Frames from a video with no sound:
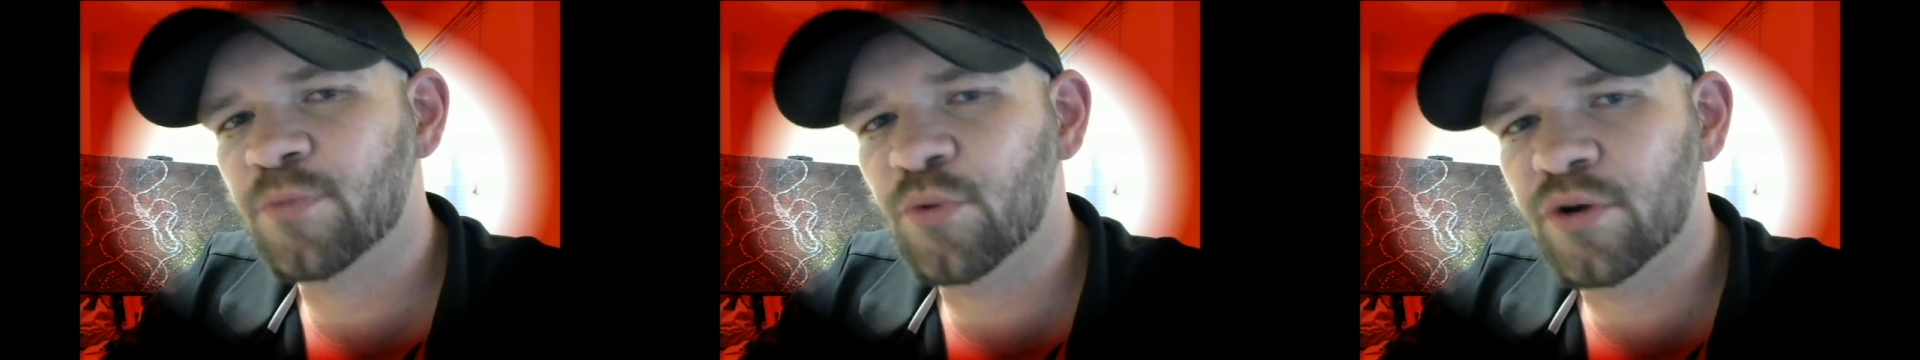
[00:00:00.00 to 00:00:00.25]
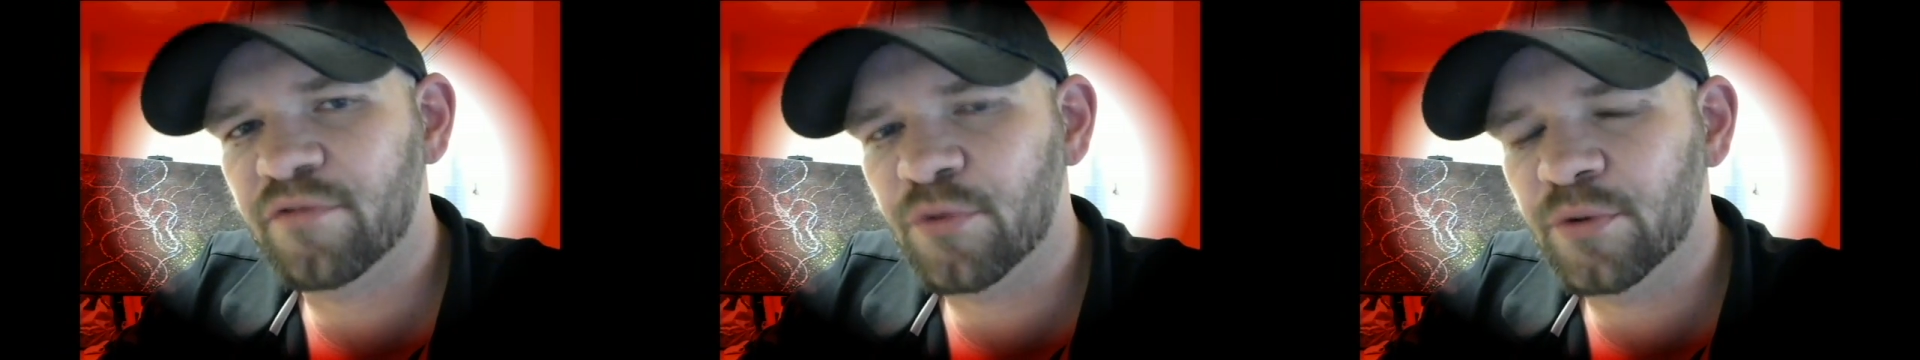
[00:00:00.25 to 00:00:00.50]

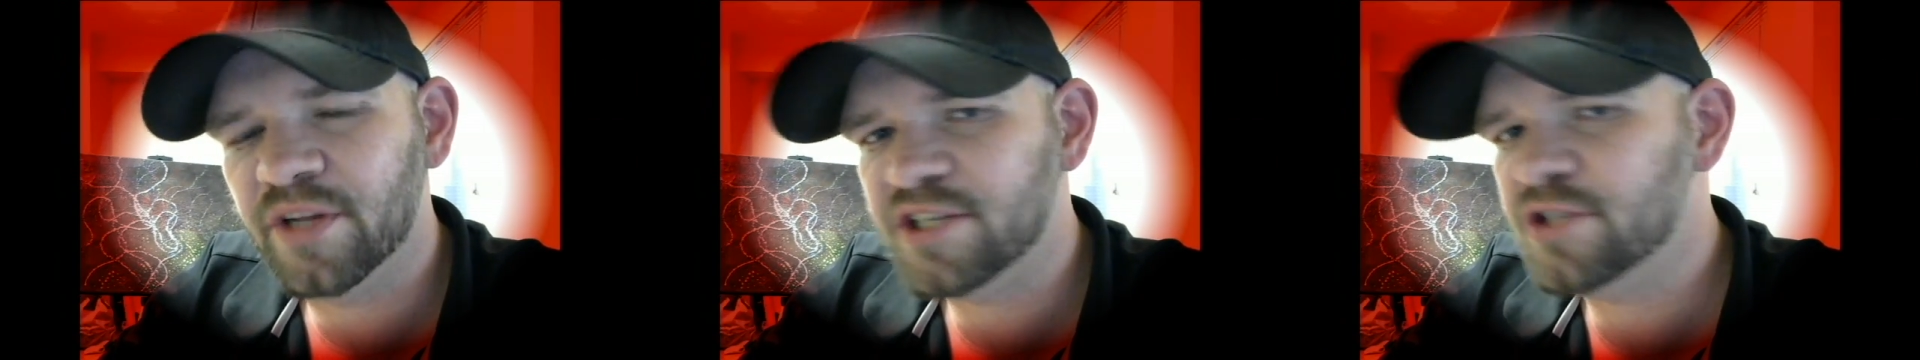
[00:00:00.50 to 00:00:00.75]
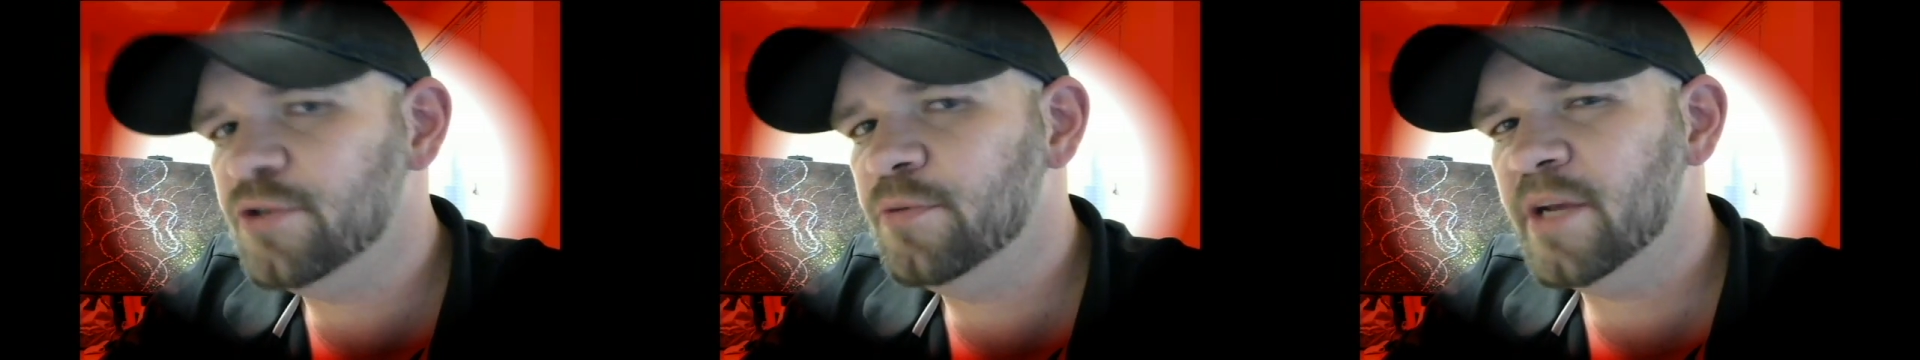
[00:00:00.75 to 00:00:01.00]
one of only
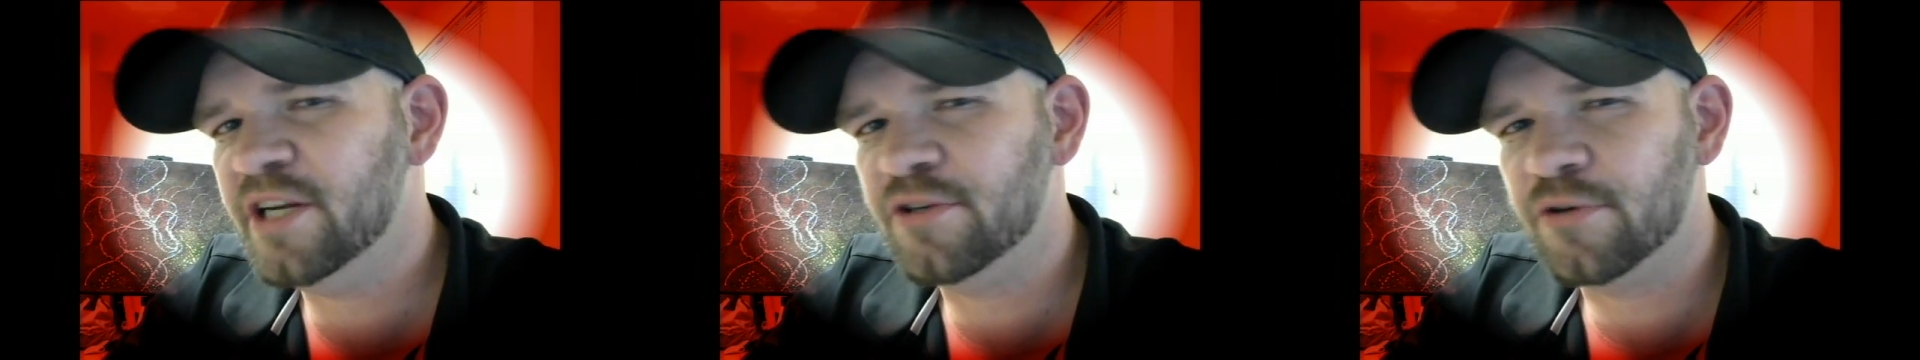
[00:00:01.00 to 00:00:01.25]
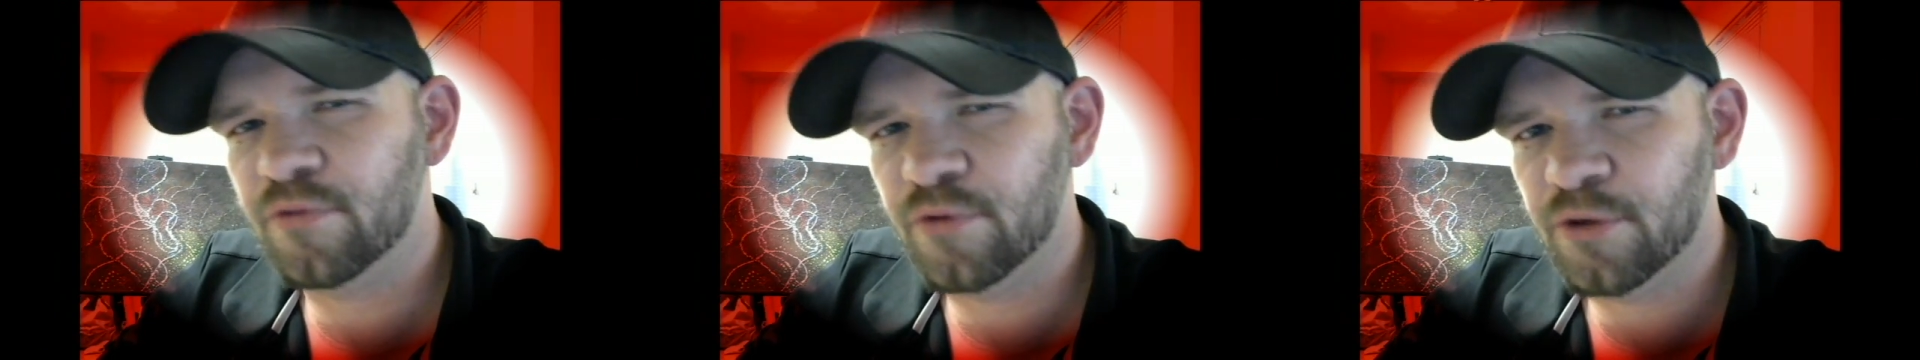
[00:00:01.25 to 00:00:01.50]
two
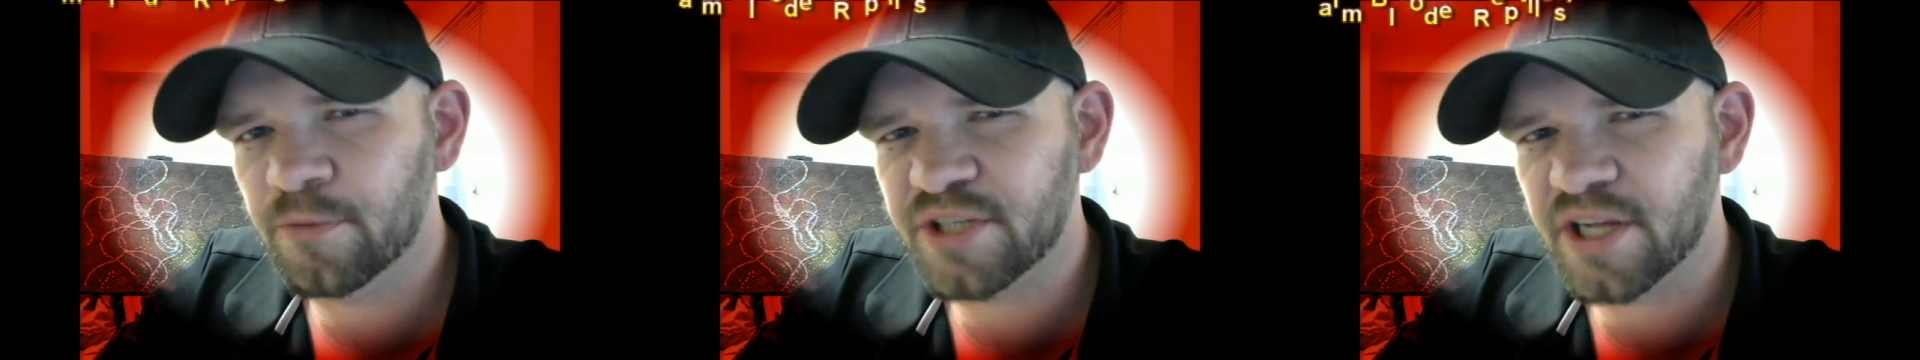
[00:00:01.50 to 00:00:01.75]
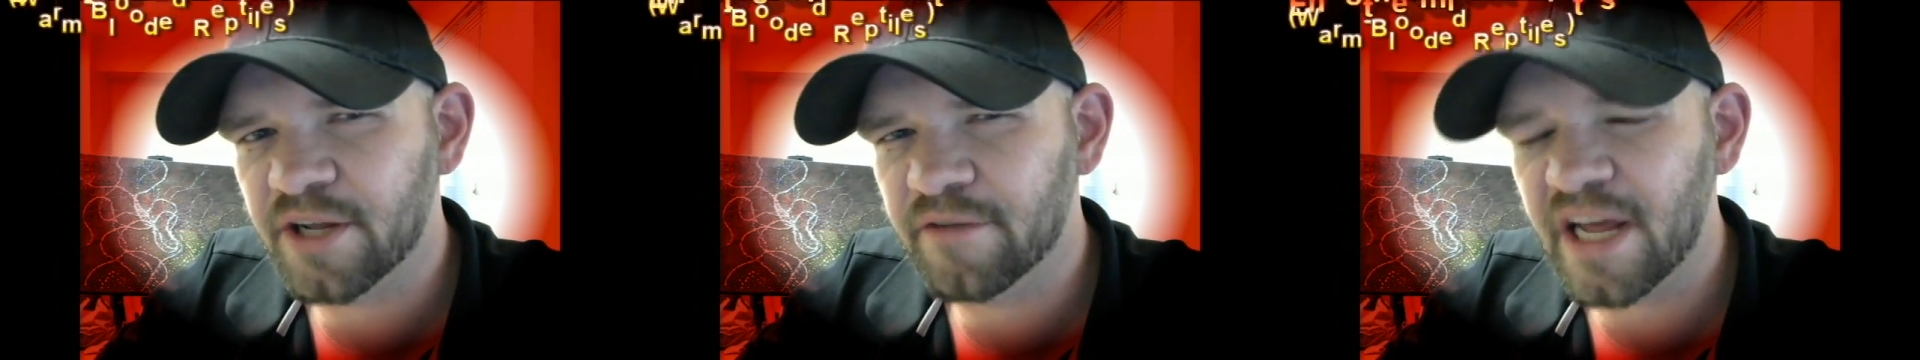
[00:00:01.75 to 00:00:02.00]
major
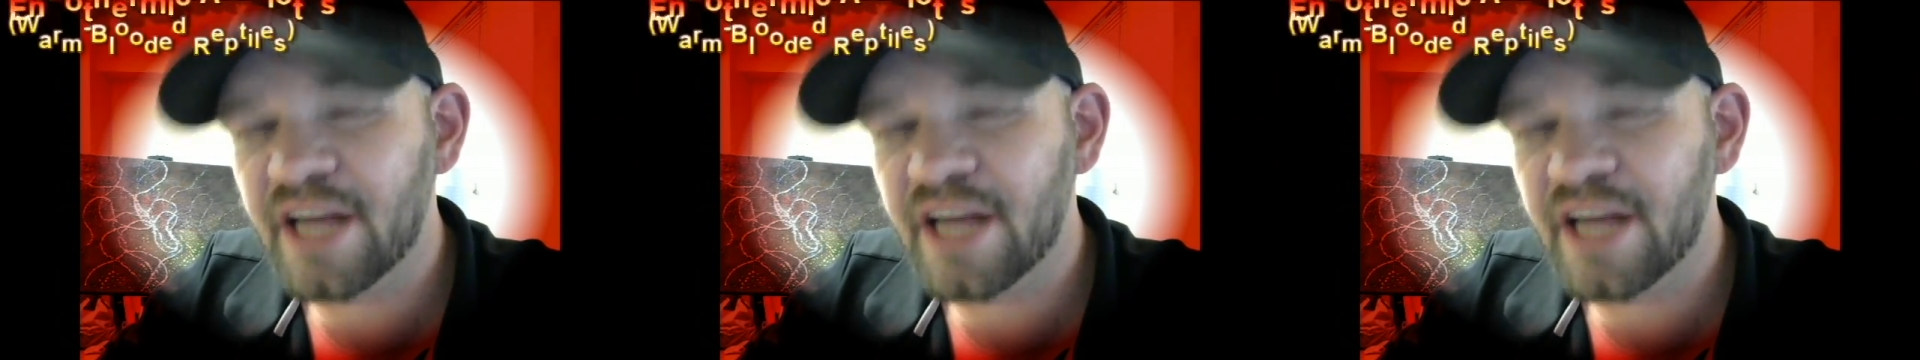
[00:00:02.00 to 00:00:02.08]
groups of